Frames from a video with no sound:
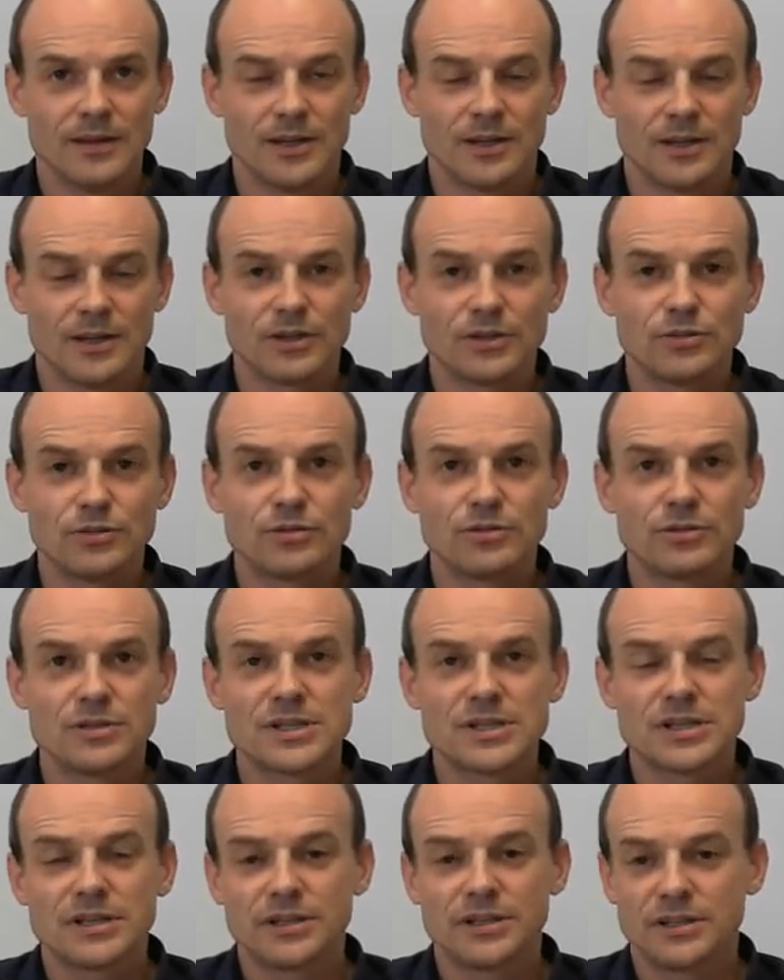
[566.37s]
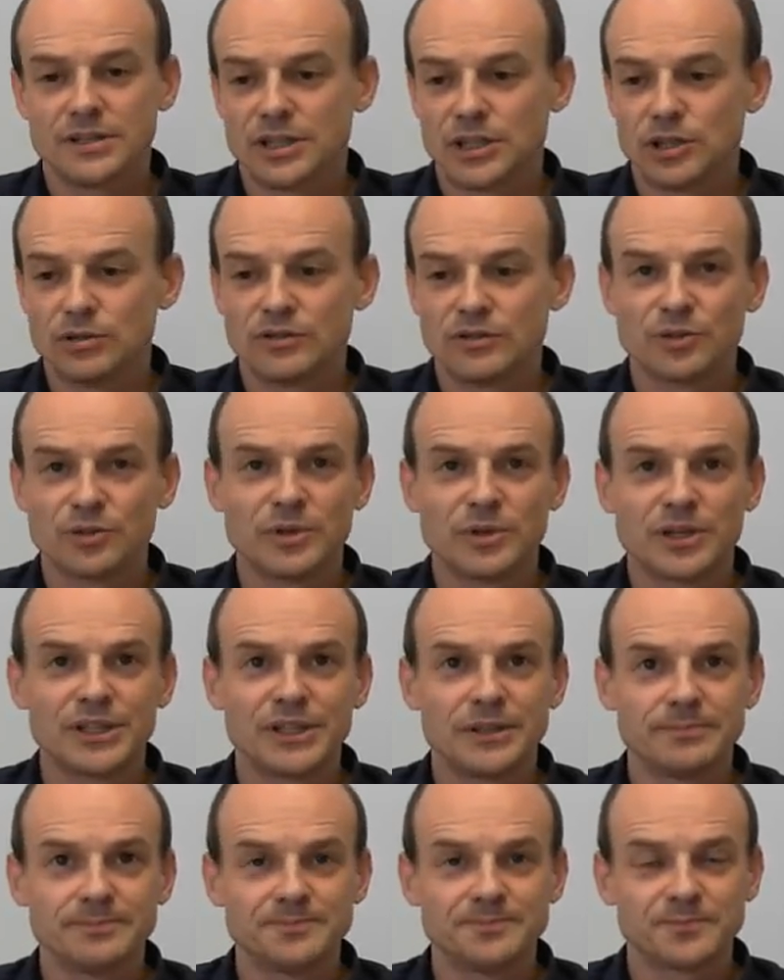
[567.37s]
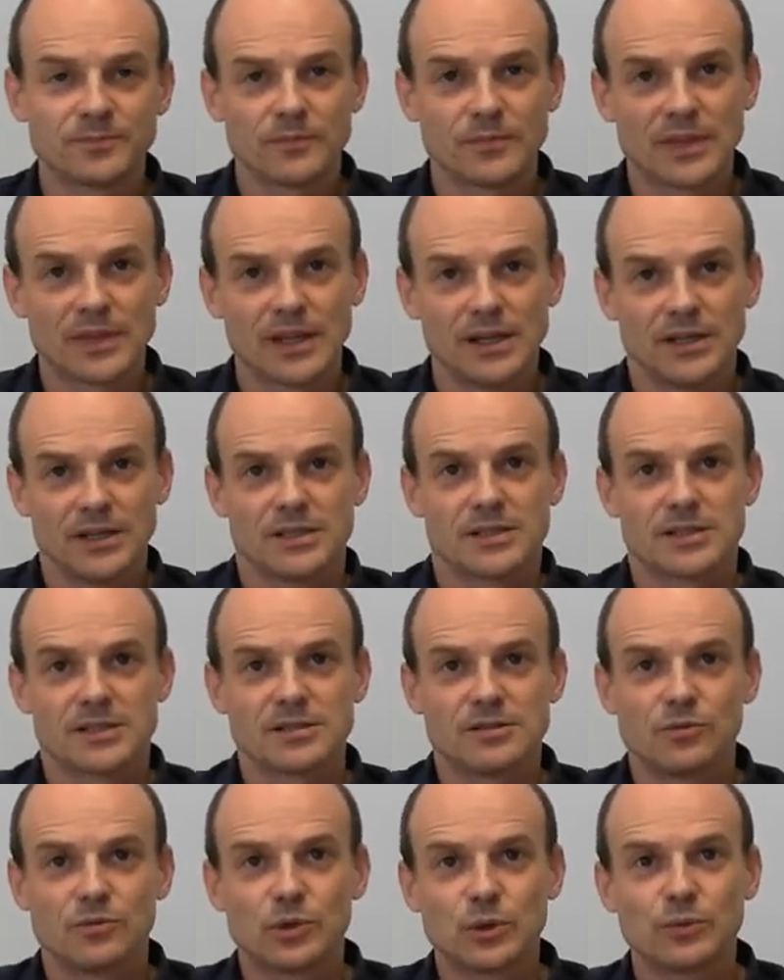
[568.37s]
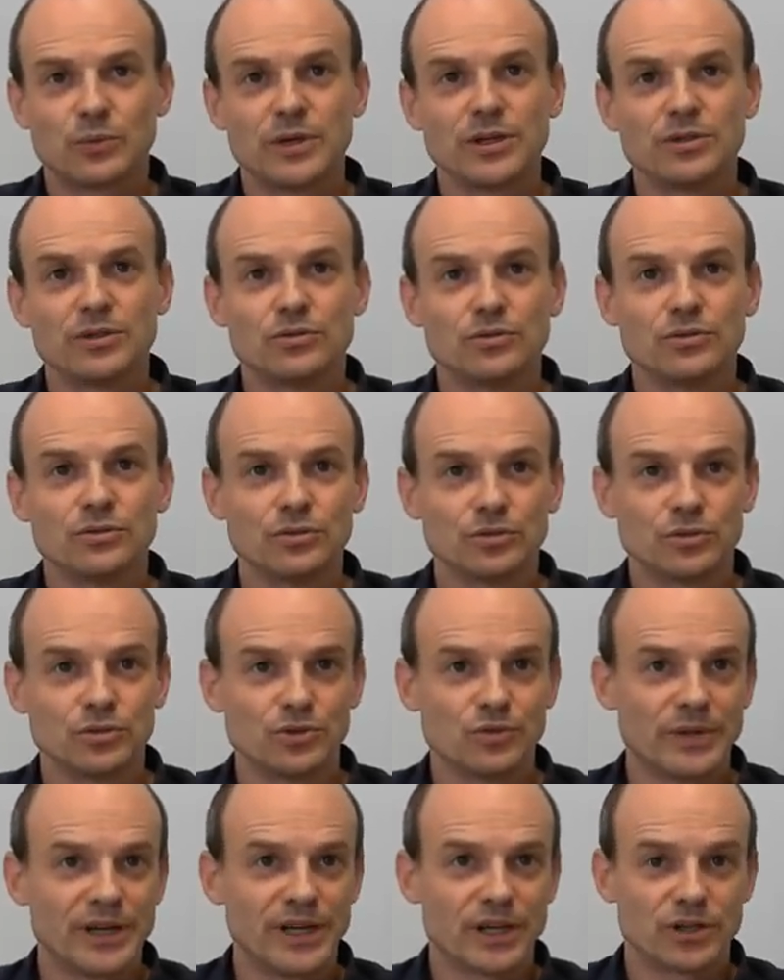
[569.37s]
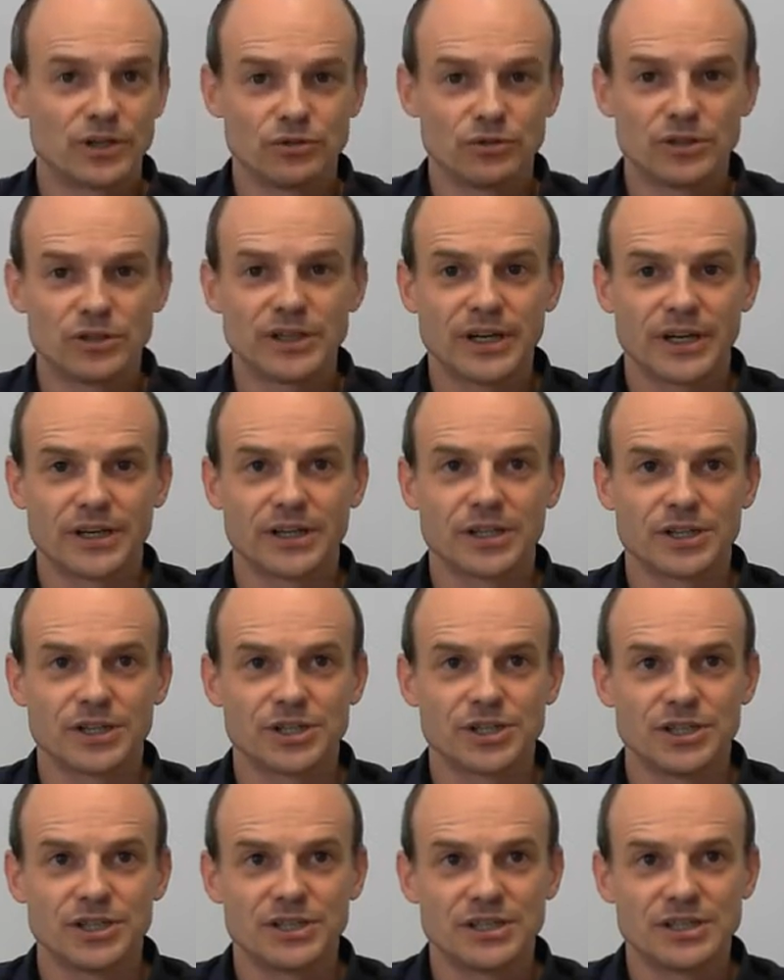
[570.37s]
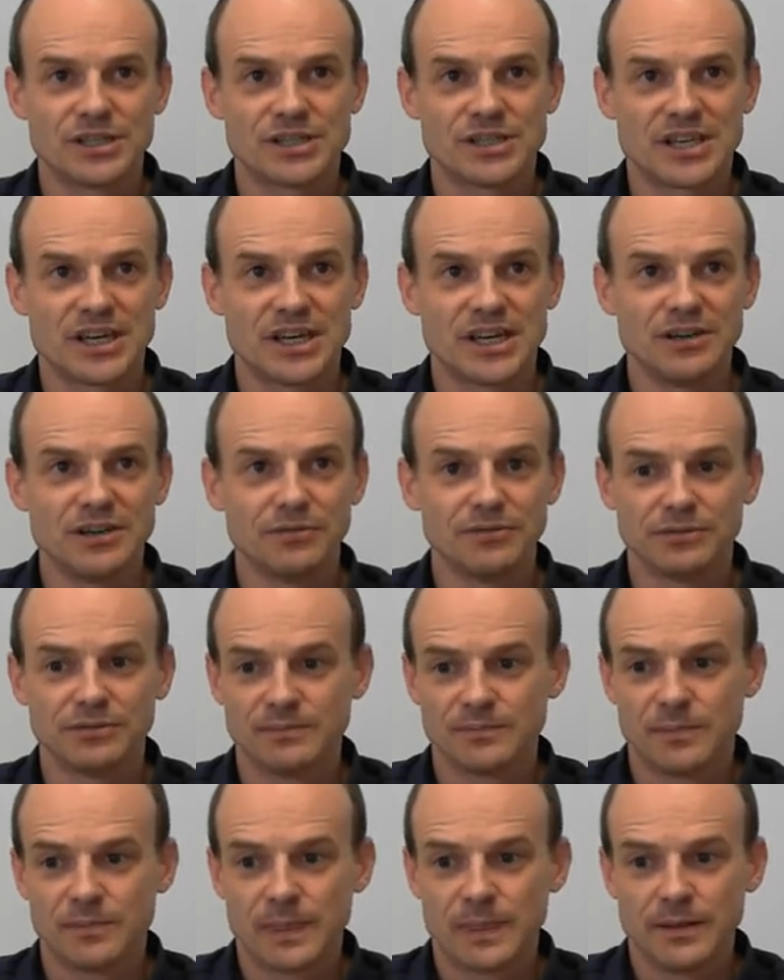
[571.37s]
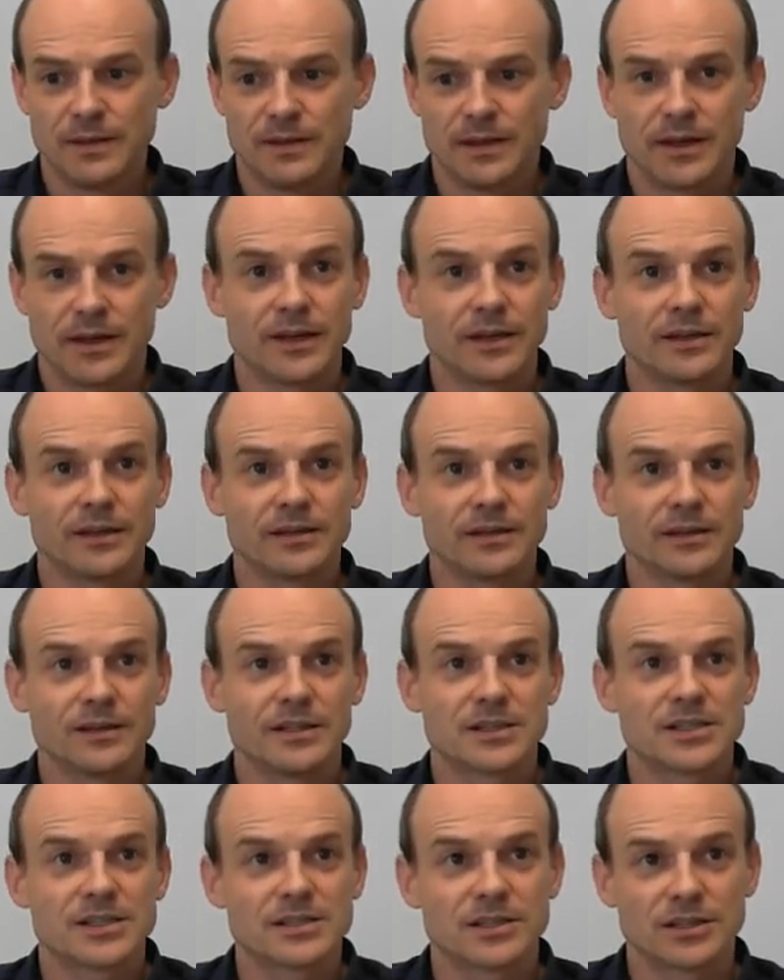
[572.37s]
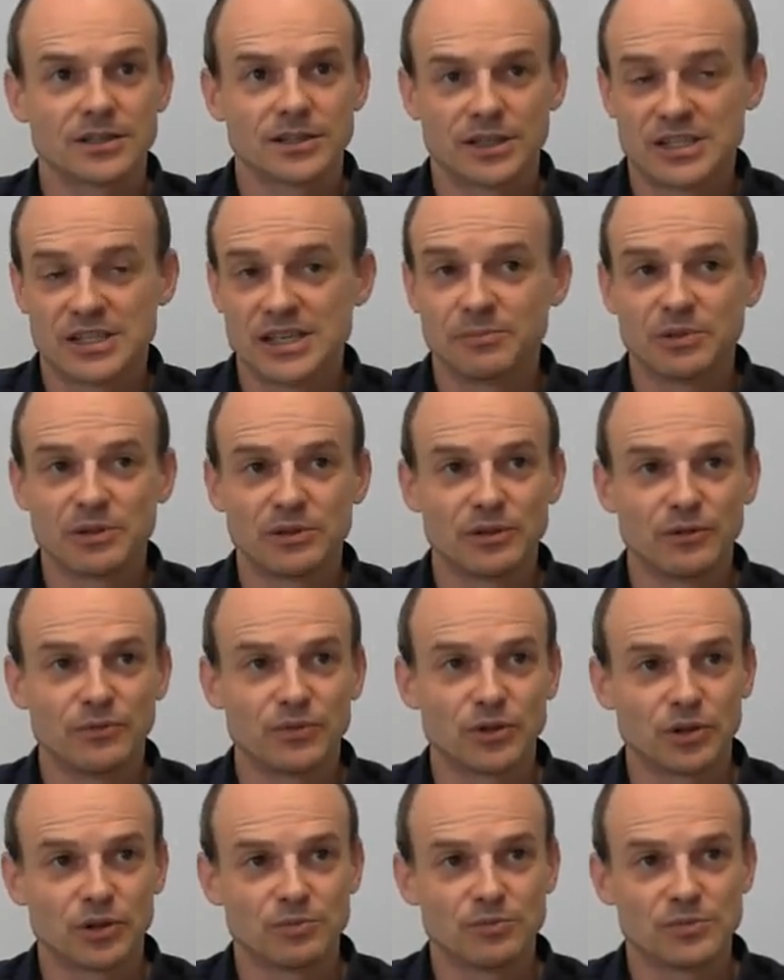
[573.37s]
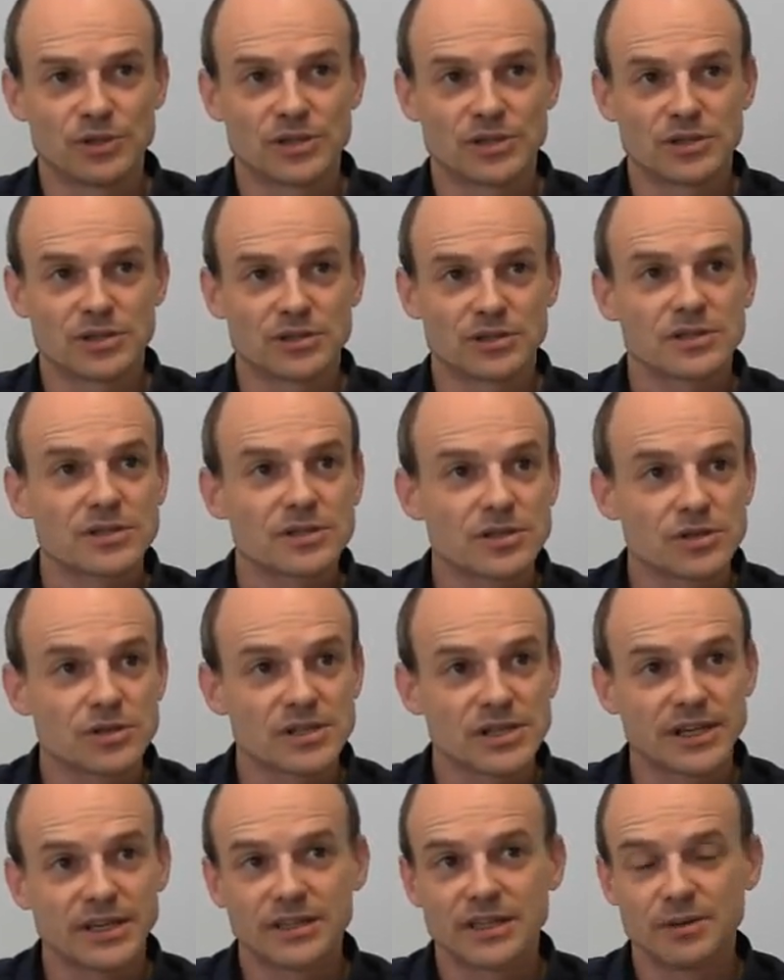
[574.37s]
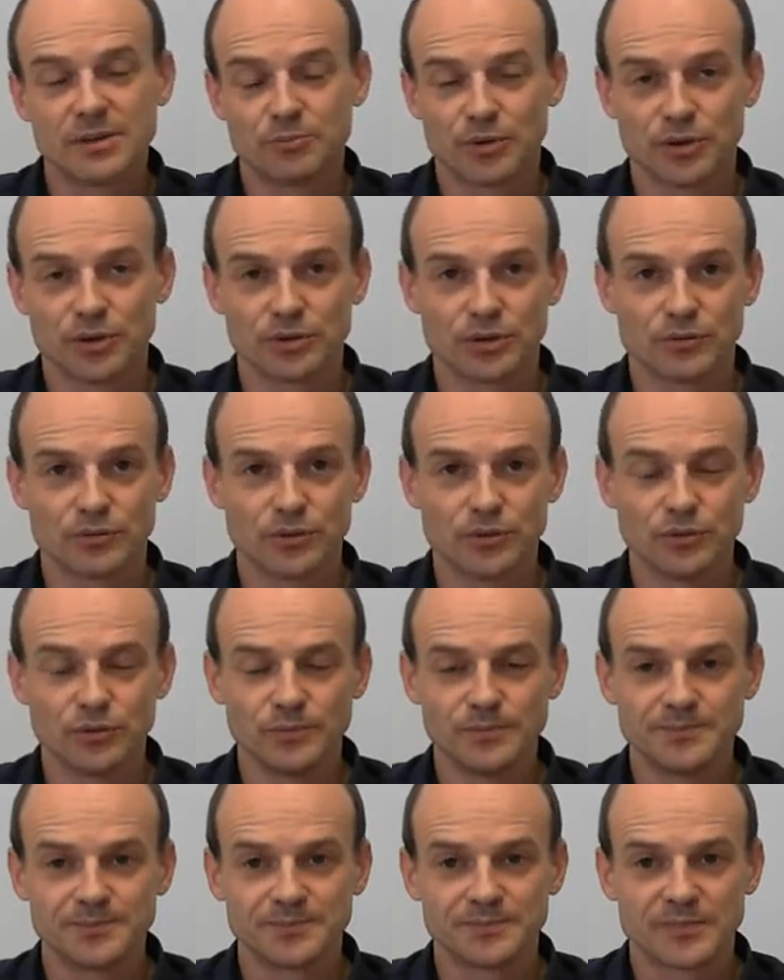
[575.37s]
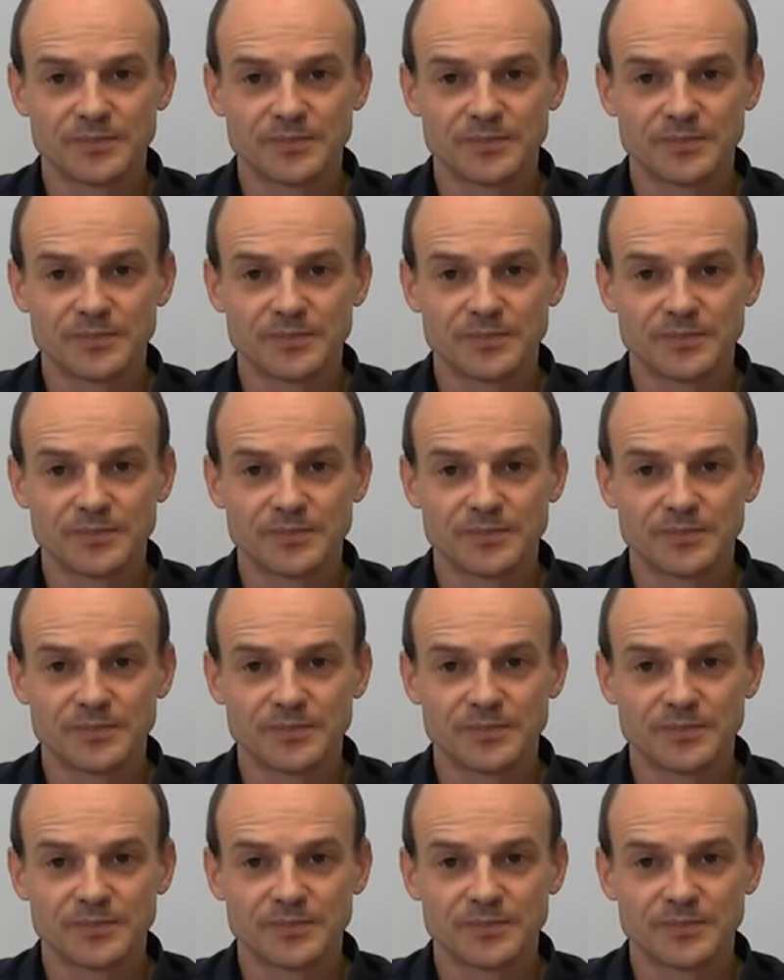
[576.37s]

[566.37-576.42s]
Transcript: Thank you, Honza, and hello everybody. So what we do to make nuclear energy safe and thus acceptable from society point of view,